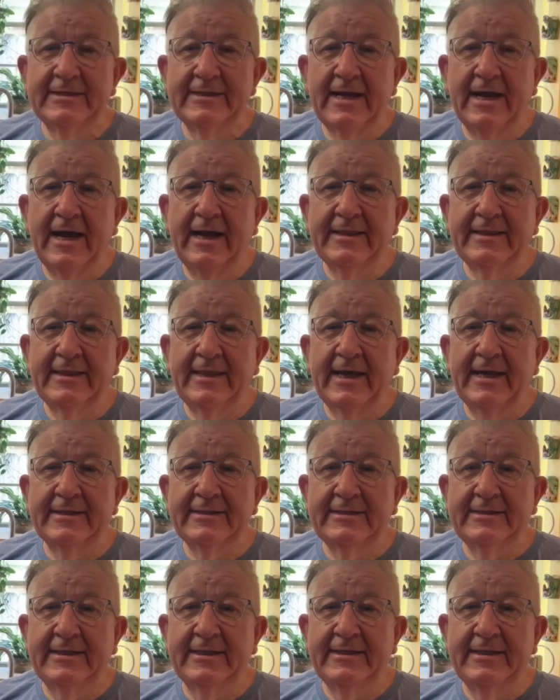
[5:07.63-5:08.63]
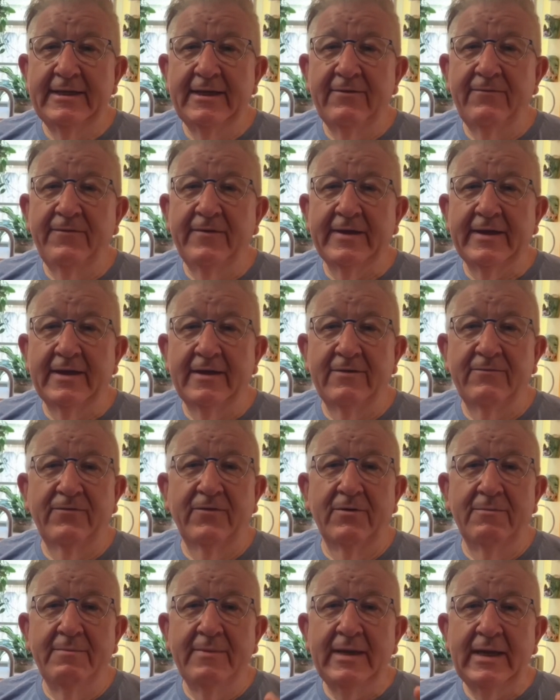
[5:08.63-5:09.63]
not that significant
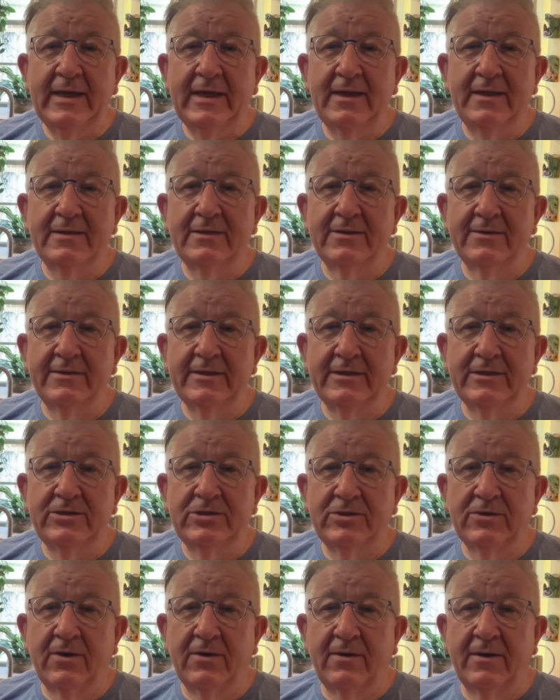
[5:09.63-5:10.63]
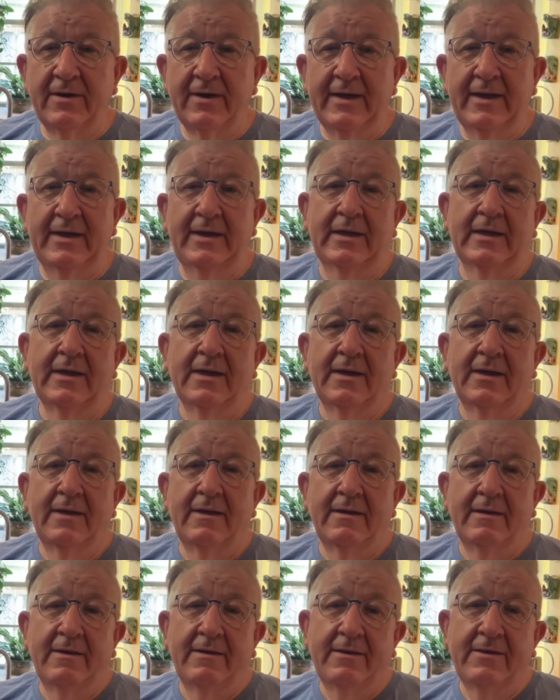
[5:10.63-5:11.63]
for me to enjoy
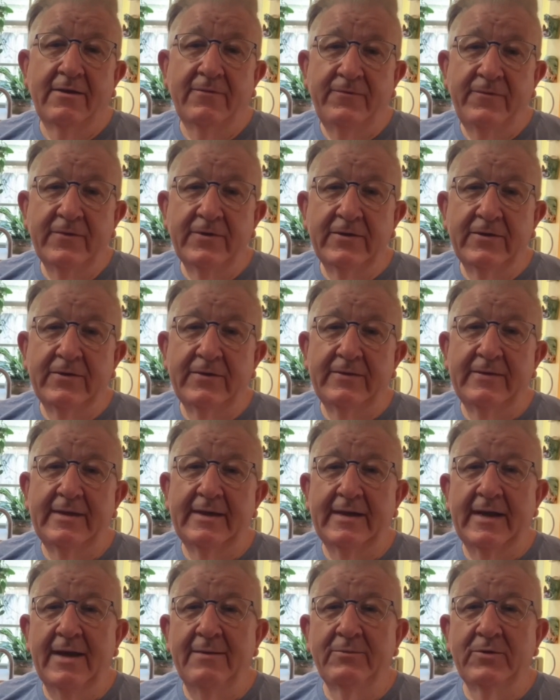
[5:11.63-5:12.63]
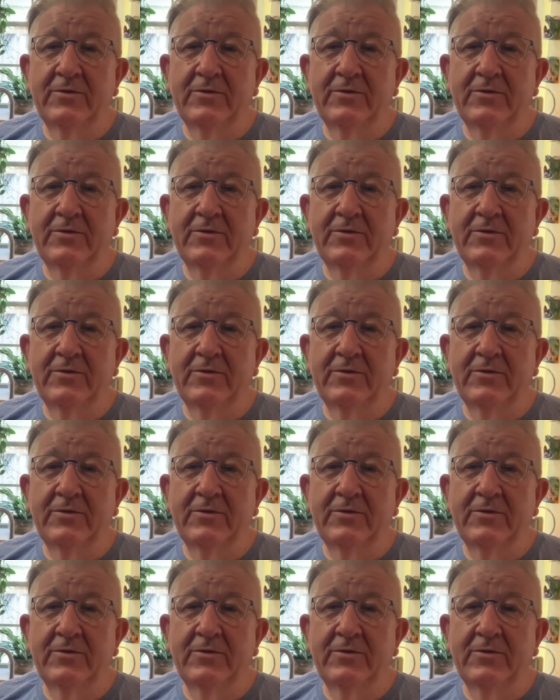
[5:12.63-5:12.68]
the food that I'm